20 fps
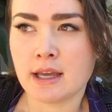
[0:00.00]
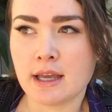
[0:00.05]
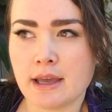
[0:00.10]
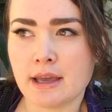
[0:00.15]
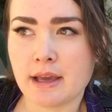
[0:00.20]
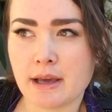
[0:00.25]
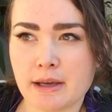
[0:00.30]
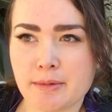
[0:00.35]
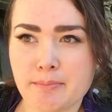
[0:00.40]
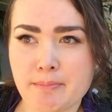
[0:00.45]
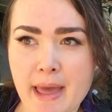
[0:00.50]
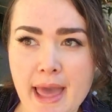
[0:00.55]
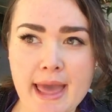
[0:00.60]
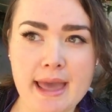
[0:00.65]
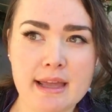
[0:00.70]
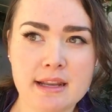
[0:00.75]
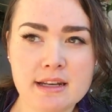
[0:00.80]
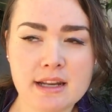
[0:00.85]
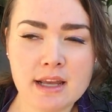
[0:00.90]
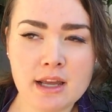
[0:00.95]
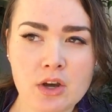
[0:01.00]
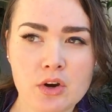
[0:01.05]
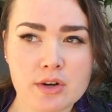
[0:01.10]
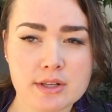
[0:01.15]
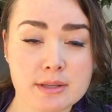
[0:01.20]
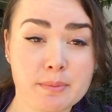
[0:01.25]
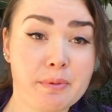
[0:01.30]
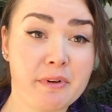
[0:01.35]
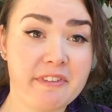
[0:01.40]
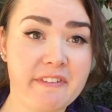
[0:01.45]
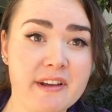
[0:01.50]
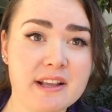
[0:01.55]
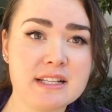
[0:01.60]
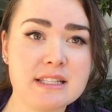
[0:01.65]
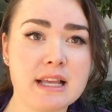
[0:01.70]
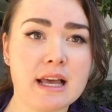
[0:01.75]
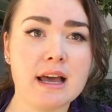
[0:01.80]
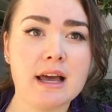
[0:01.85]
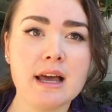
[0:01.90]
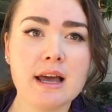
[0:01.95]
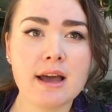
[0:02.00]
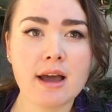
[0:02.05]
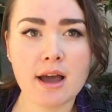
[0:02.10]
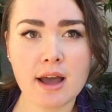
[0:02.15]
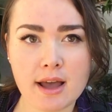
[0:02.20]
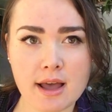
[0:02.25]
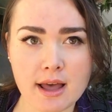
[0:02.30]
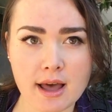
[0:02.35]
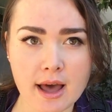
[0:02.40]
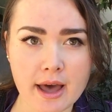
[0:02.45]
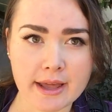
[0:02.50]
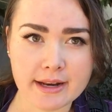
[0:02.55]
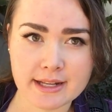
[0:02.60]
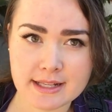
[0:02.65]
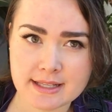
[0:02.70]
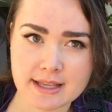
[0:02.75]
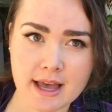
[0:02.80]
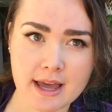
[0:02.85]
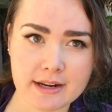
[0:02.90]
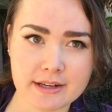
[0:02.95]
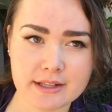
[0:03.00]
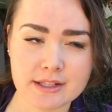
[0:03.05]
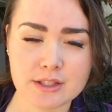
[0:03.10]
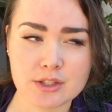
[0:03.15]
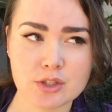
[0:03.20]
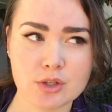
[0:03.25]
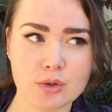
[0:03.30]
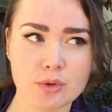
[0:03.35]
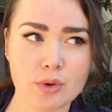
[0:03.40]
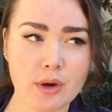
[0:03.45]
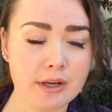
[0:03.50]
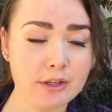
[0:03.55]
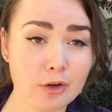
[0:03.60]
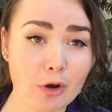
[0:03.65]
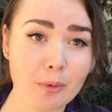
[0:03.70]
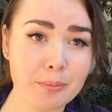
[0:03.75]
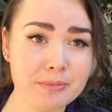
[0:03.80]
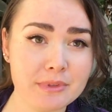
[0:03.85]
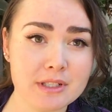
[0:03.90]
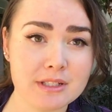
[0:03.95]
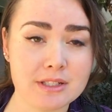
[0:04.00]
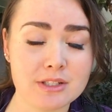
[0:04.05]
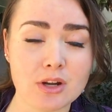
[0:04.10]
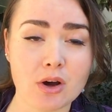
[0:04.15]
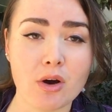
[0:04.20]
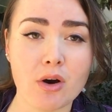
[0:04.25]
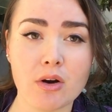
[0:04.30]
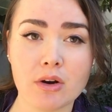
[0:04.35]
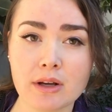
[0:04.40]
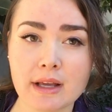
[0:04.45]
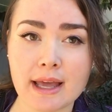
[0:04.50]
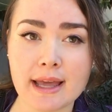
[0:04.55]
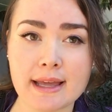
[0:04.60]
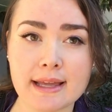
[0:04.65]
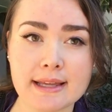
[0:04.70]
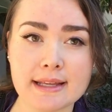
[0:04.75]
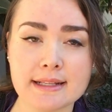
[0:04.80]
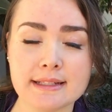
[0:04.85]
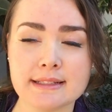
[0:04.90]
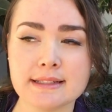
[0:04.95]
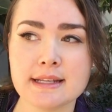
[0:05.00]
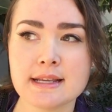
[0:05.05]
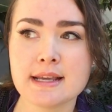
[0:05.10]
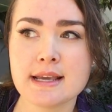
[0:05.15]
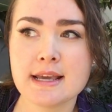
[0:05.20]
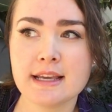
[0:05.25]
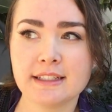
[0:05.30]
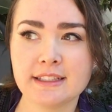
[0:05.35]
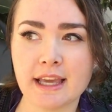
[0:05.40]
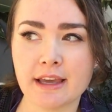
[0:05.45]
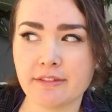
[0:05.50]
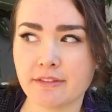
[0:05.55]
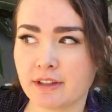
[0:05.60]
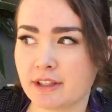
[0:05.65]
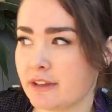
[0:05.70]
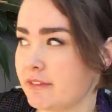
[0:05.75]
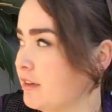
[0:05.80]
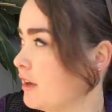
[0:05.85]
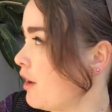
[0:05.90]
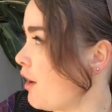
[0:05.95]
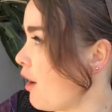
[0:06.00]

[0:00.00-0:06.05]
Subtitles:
a man who was a professor decided to adopt this dog and give it